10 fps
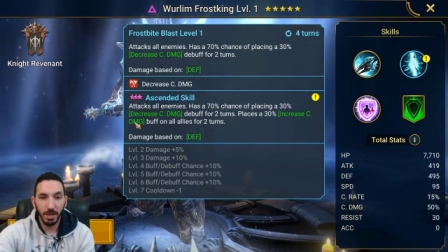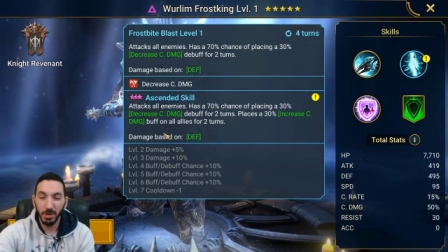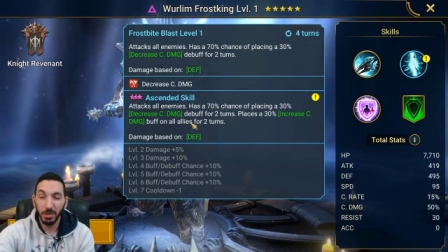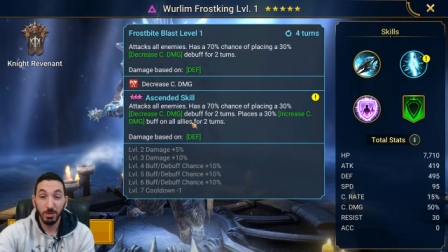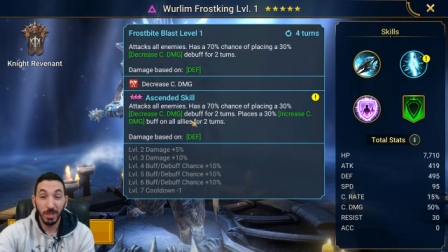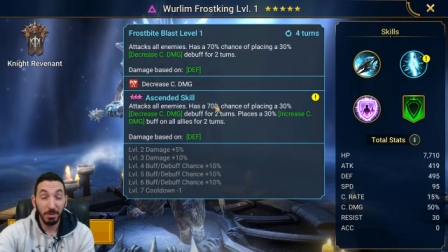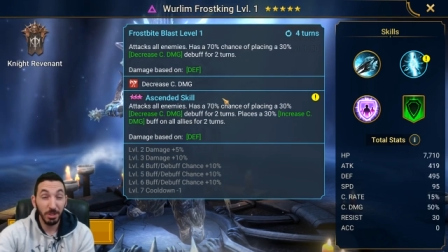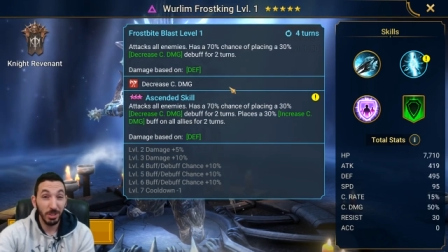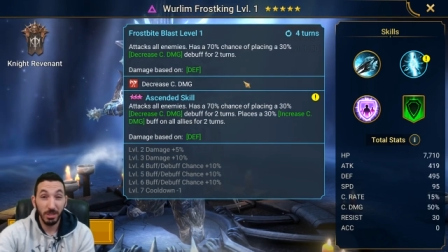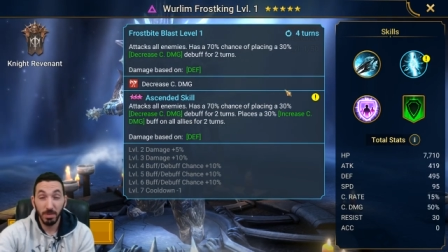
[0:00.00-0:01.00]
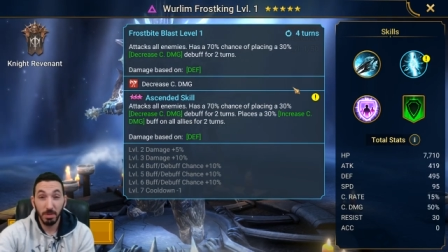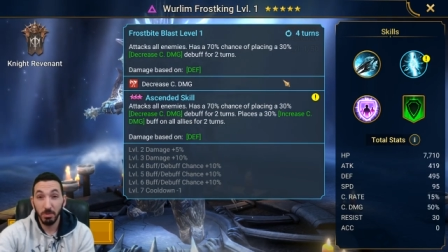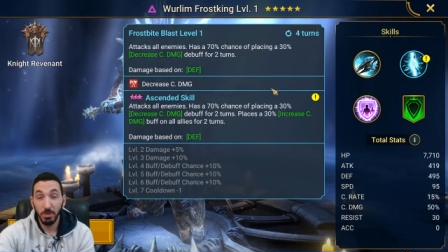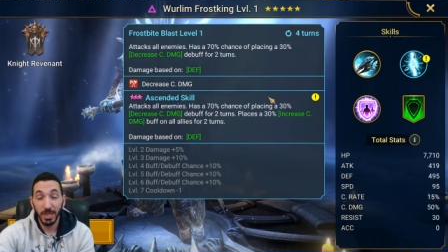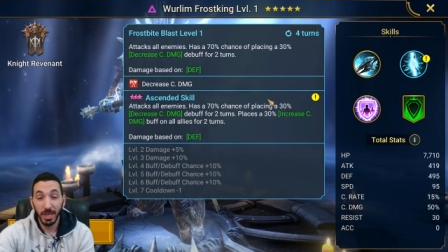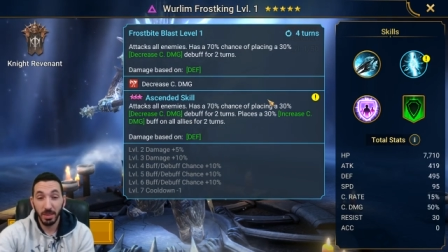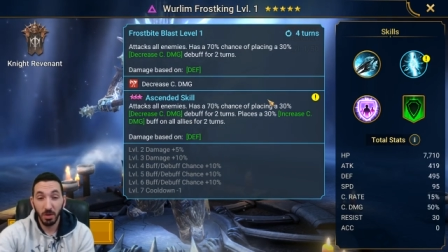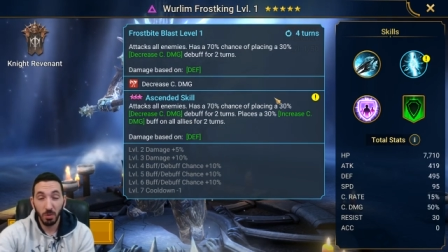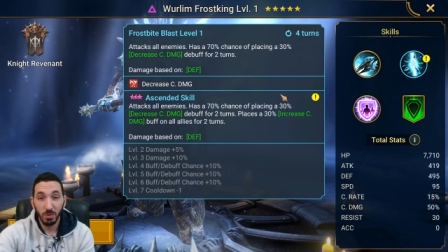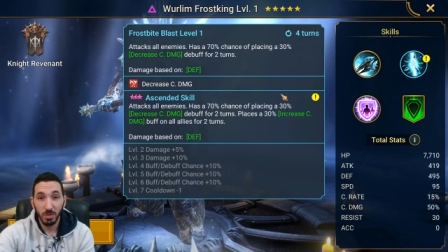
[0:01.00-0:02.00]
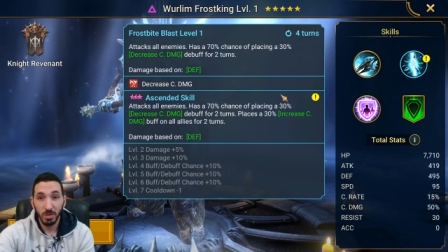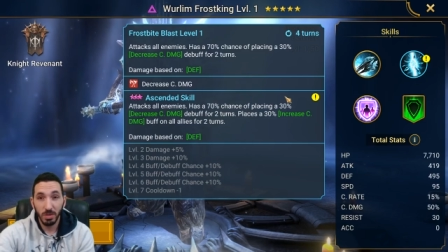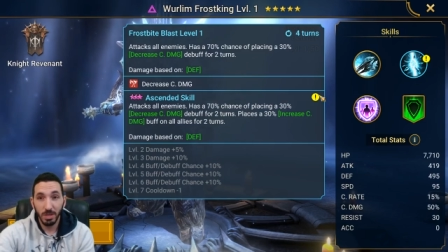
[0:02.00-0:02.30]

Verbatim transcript: Critical damage team, maybe we get those